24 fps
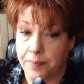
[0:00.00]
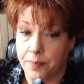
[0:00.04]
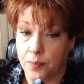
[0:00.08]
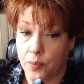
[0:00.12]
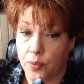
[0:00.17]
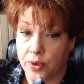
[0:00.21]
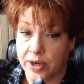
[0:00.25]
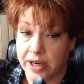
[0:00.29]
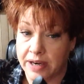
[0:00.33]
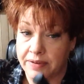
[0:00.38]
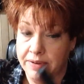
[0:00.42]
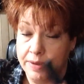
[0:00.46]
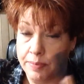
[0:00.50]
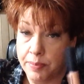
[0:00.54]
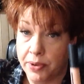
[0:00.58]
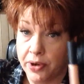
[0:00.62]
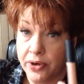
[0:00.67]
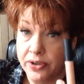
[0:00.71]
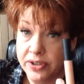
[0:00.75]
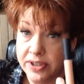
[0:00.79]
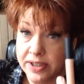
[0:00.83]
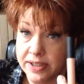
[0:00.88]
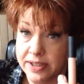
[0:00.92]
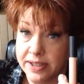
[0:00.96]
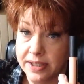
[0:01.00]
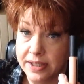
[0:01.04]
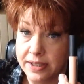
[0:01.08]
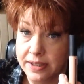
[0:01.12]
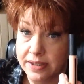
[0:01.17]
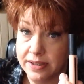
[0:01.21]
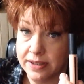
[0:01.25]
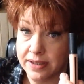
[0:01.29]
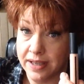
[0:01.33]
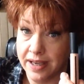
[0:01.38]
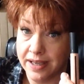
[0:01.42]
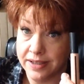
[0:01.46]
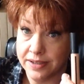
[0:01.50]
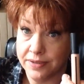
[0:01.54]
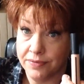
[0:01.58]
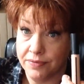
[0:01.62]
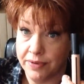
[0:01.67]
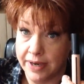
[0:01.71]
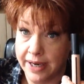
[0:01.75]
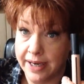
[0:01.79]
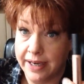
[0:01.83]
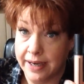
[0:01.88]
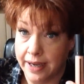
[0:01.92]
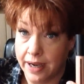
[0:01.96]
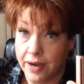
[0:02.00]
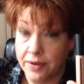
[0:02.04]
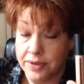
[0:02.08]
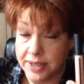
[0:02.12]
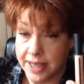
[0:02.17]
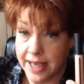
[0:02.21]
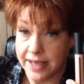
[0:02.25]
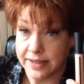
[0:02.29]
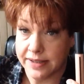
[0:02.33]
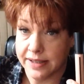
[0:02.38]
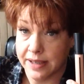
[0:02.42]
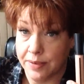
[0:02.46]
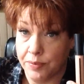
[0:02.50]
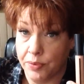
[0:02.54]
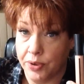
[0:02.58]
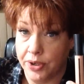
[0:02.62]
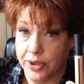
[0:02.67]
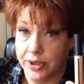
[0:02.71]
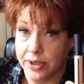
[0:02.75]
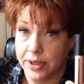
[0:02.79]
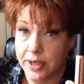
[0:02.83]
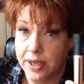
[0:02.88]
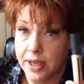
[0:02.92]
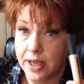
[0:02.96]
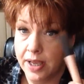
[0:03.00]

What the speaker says: Would I repurchase this? As of right now, yes, I would.